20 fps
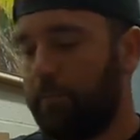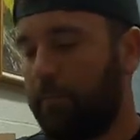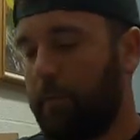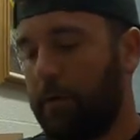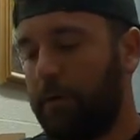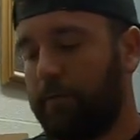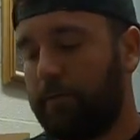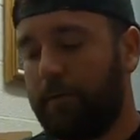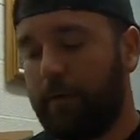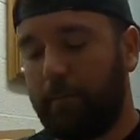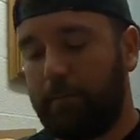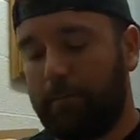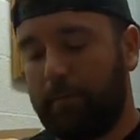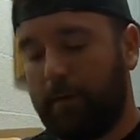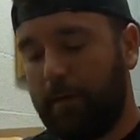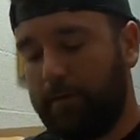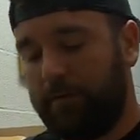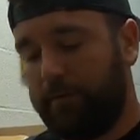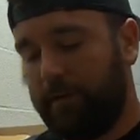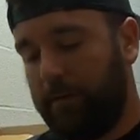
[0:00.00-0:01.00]
for most of them
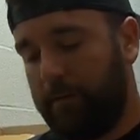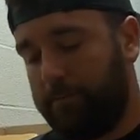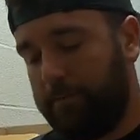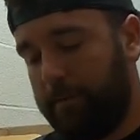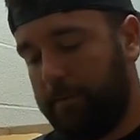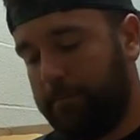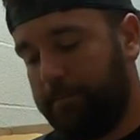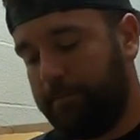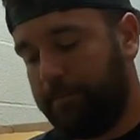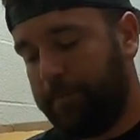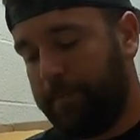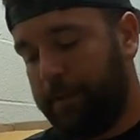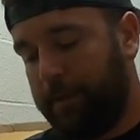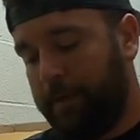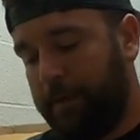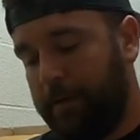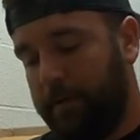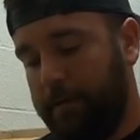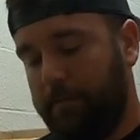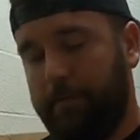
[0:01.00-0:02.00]
plus shipping,
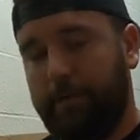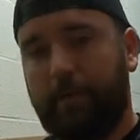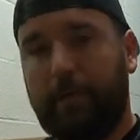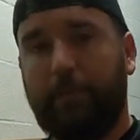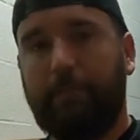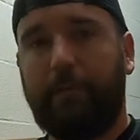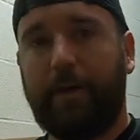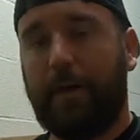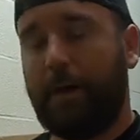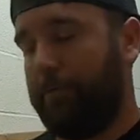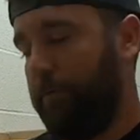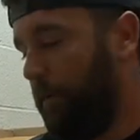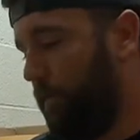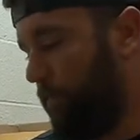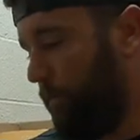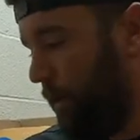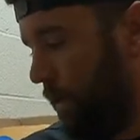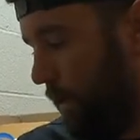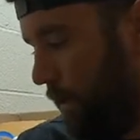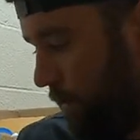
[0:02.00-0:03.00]
which I'm fine
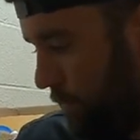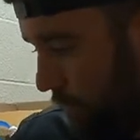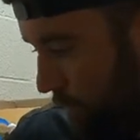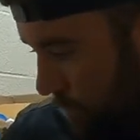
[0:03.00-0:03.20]
with. We give